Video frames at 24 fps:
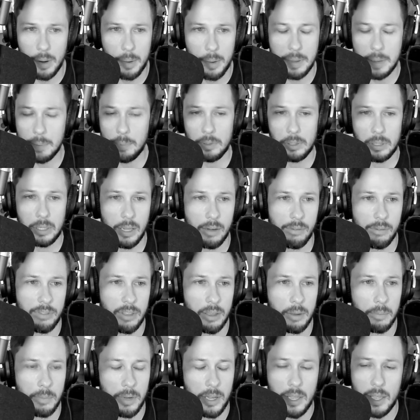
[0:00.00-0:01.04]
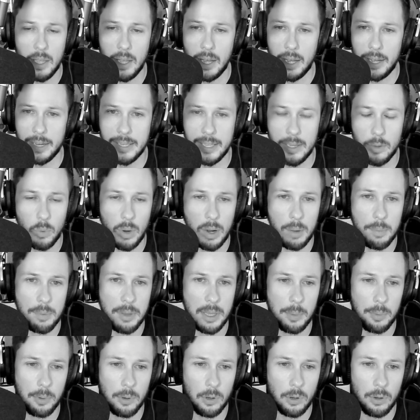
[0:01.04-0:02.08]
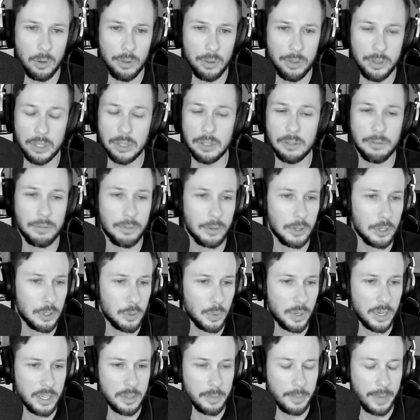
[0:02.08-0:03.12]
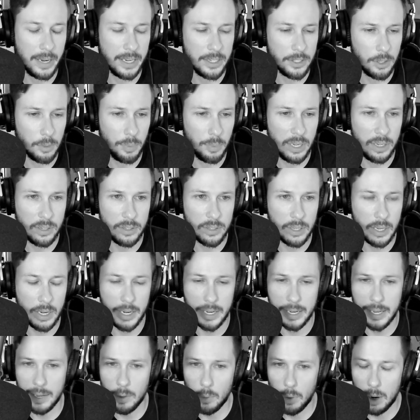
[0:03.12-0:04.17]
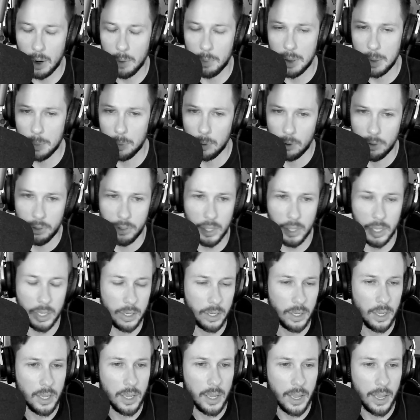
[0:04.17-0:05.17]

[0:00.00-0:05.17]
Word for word: why people love them. I get why people think the first one is a masterpiece, and I get why people think